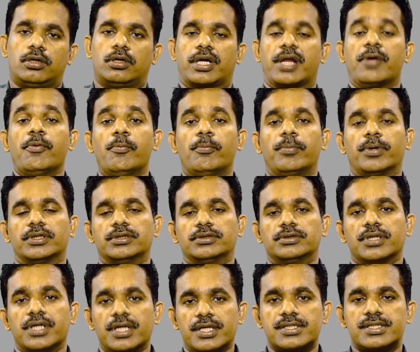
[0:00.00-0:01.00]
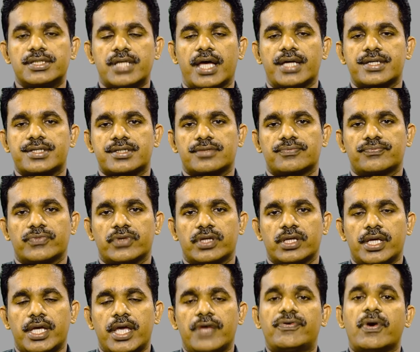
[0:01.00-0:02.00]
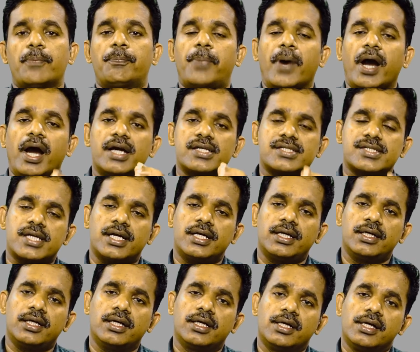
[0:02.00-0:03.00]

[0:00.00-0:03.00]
remember is that if a person